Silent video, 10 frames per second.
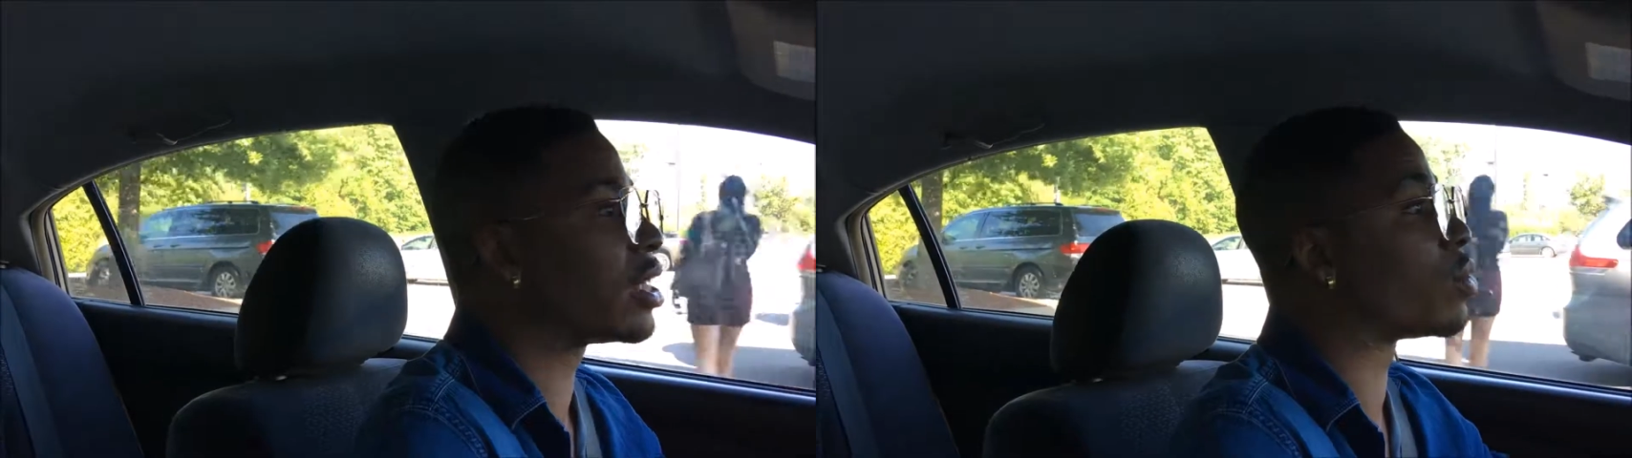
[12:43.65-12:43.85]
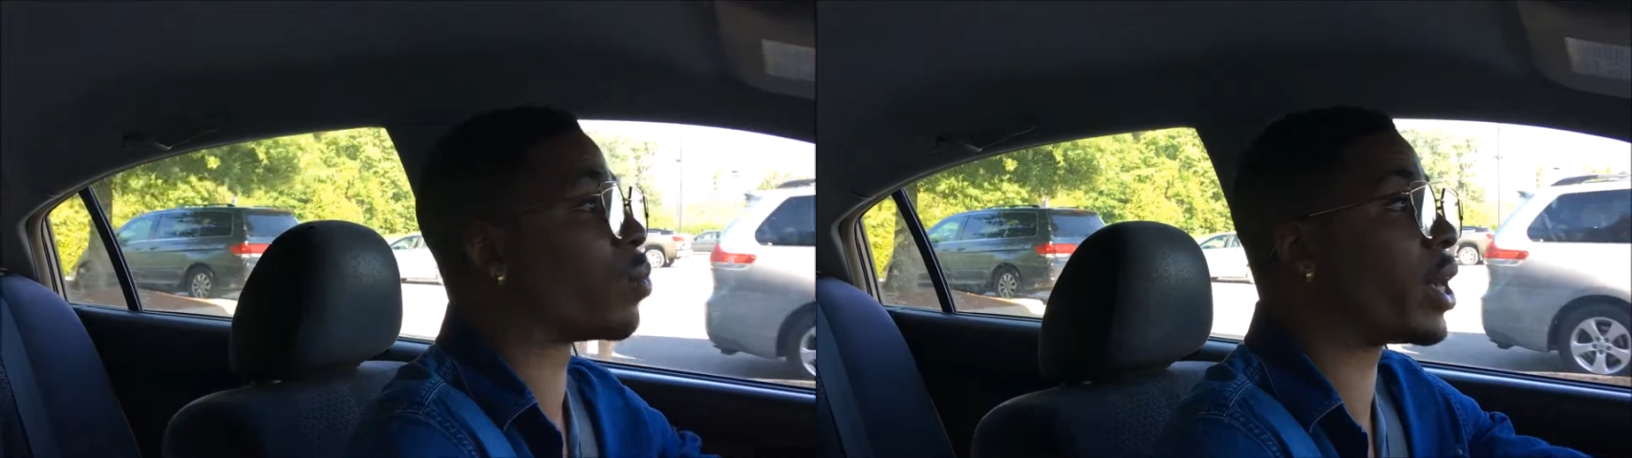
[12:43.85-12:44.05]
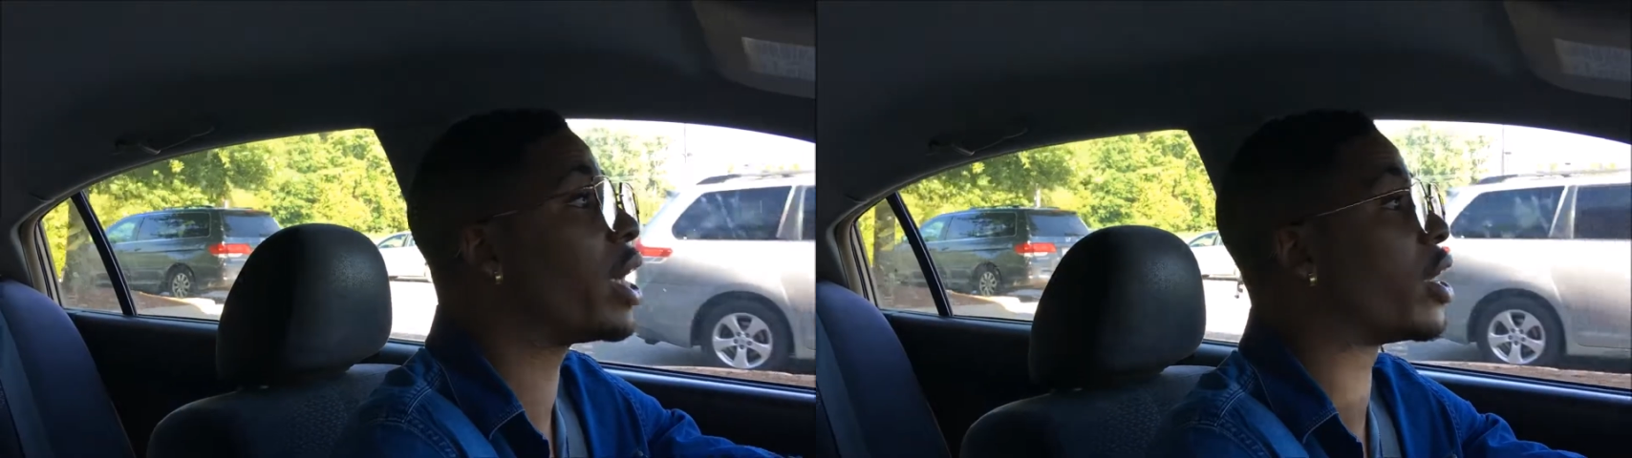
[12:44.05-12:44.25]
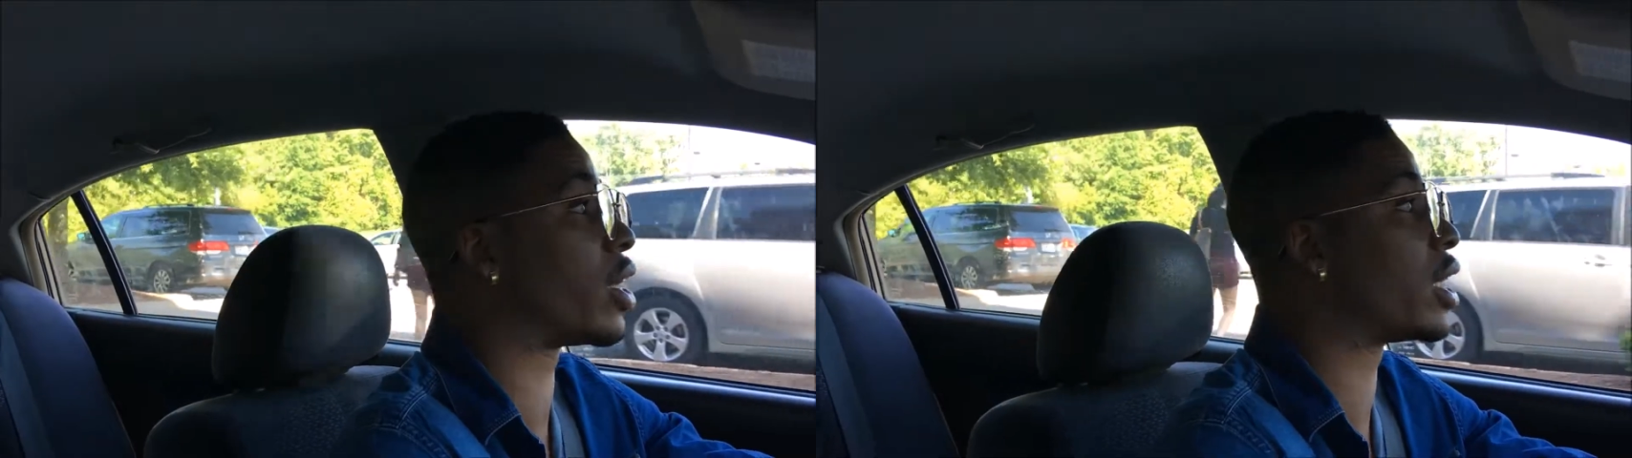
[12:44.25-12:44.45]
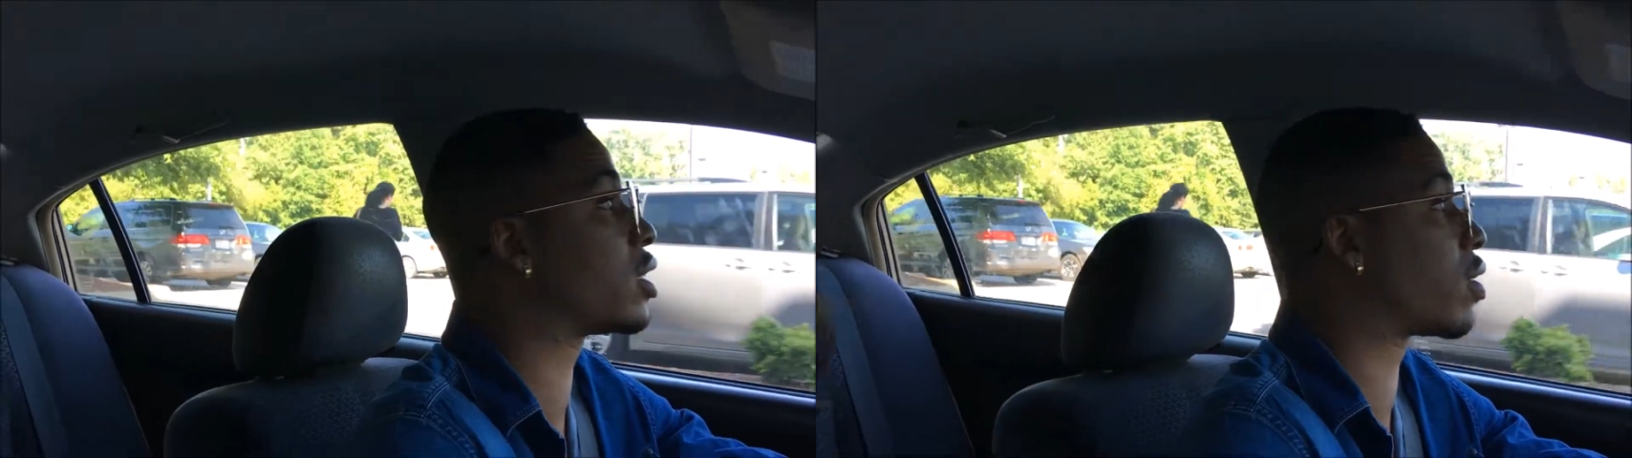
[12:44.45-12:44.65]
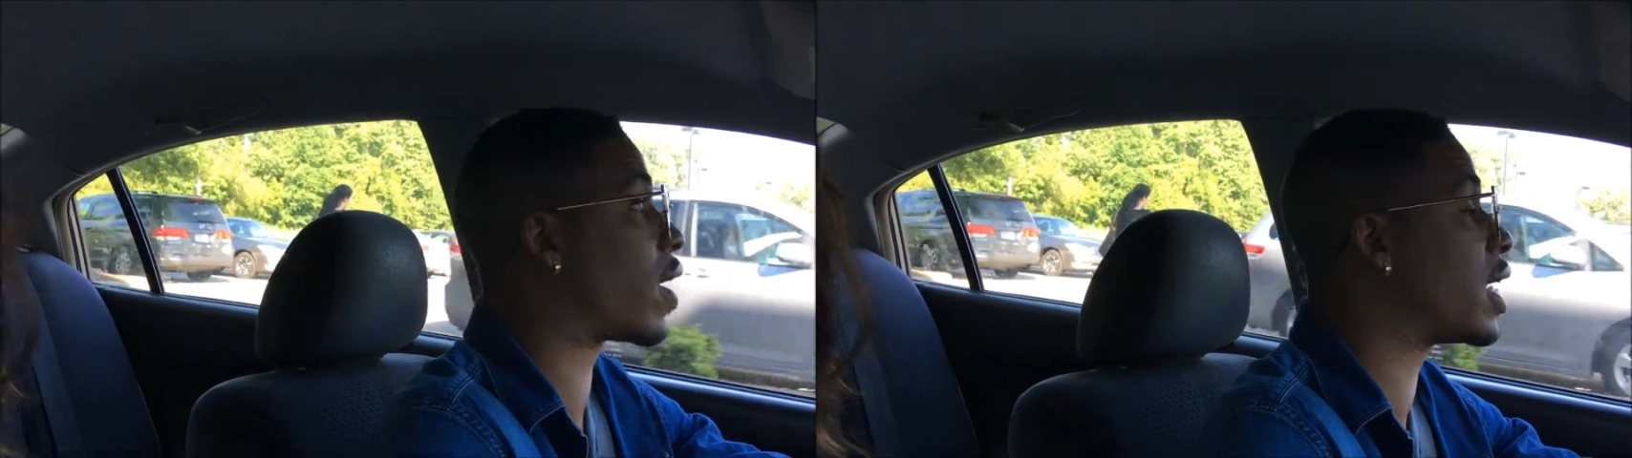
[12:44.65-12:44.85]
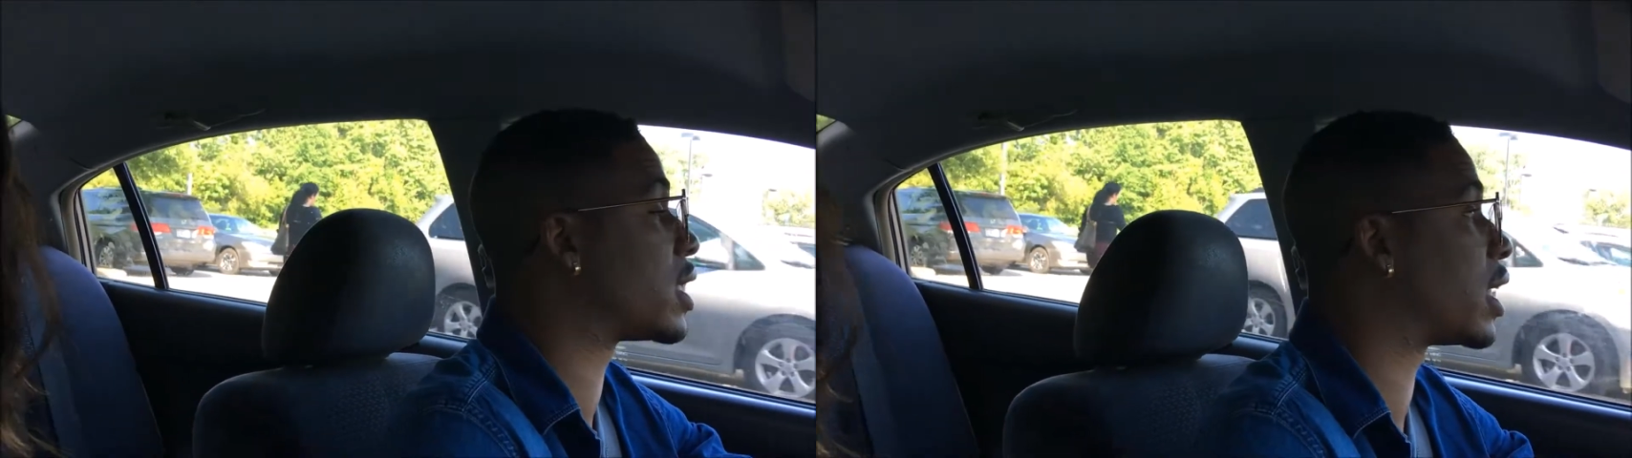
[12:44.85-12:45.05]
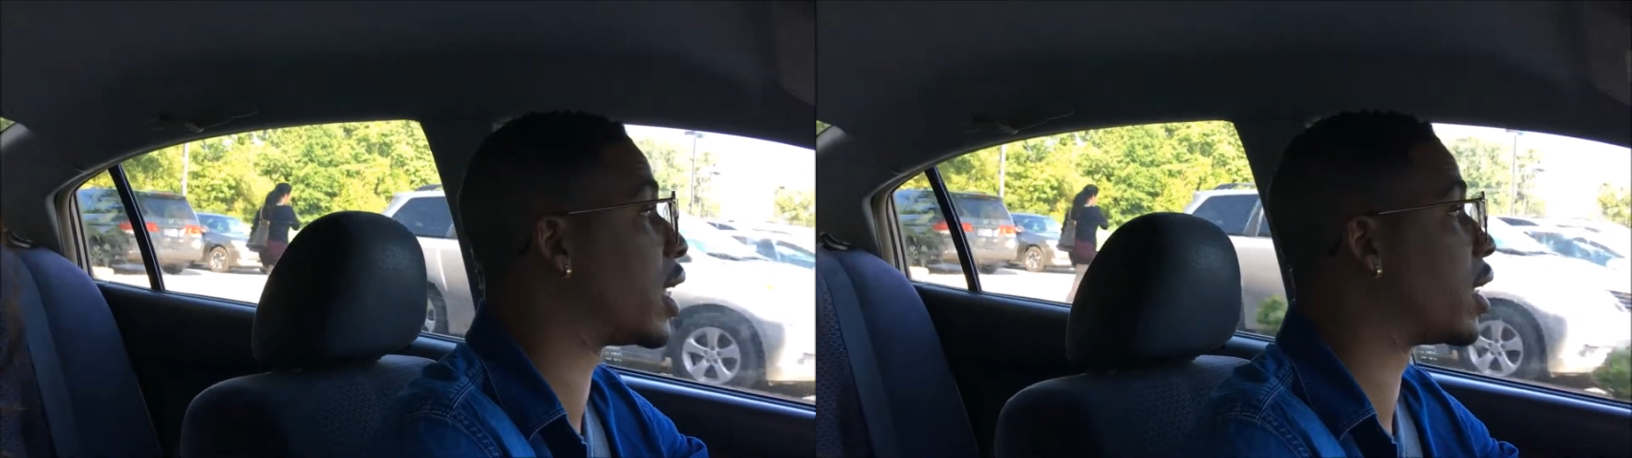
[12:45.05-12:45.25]
It's I mean, weird. It's
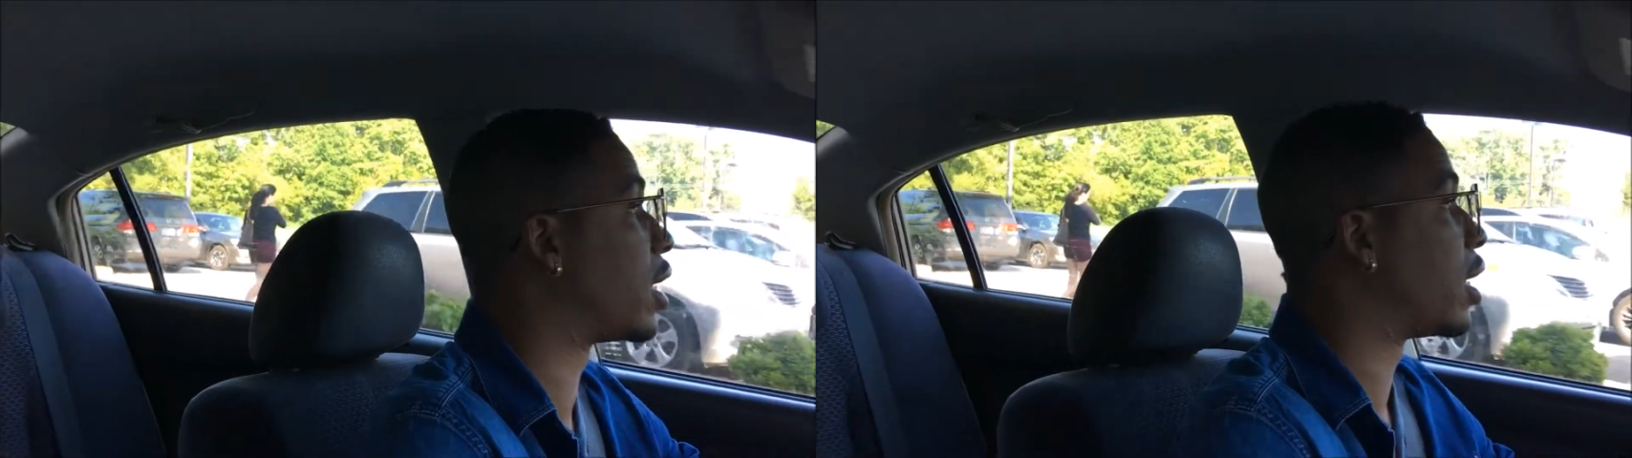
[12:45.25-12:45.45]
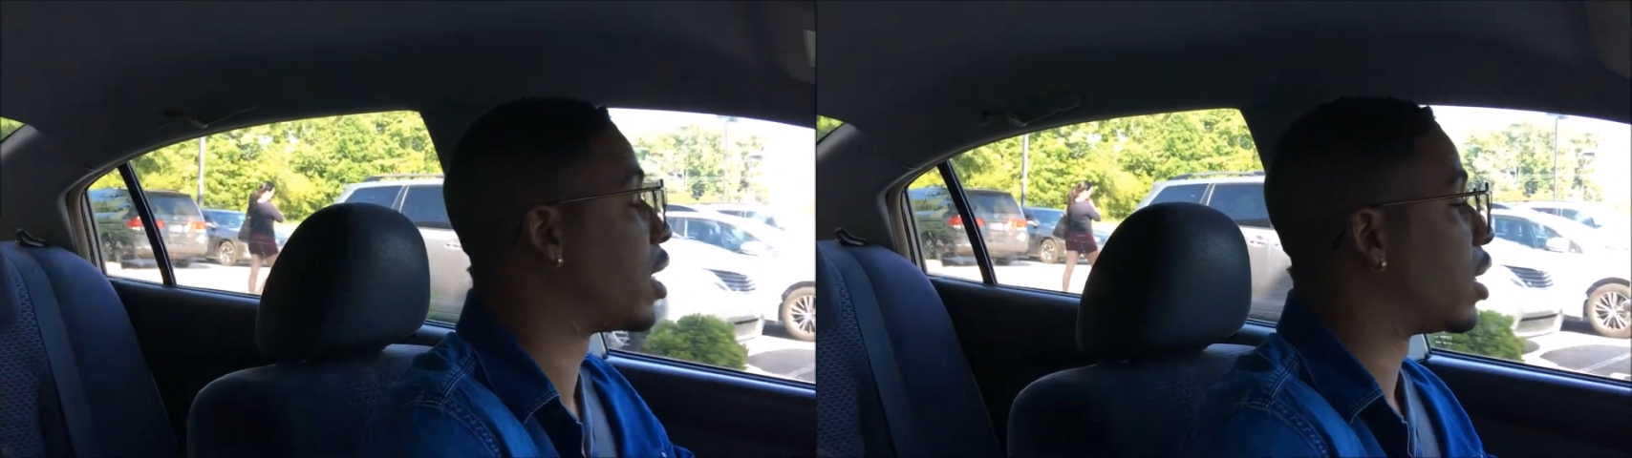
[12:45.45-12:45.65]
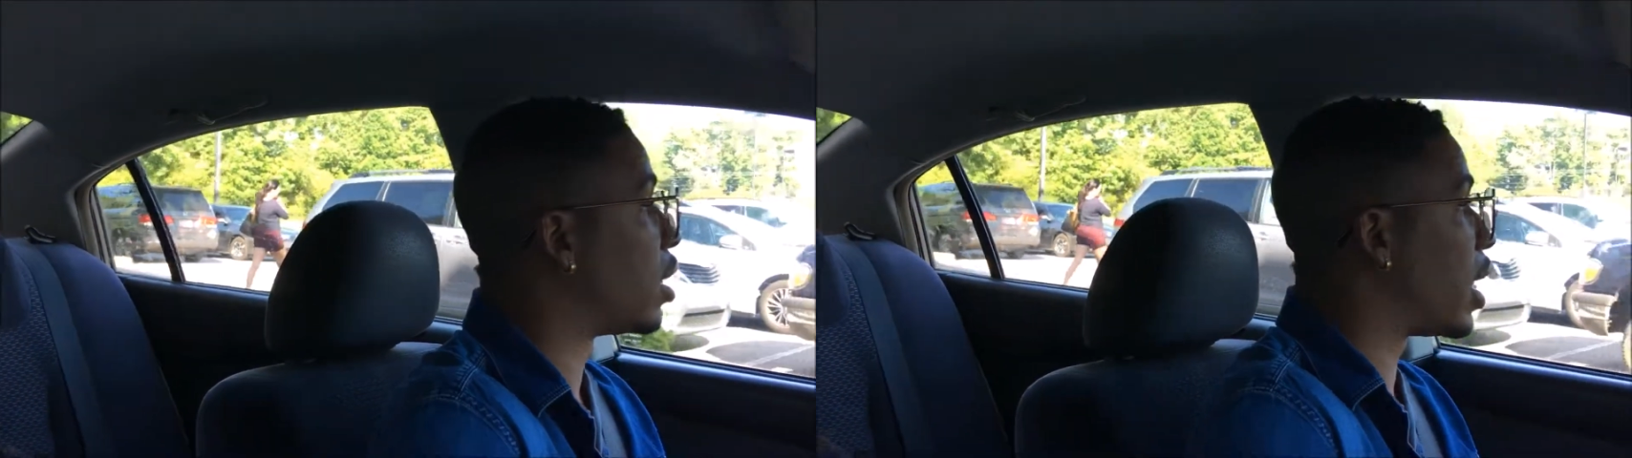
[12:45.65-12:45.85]
crazy. Yeah.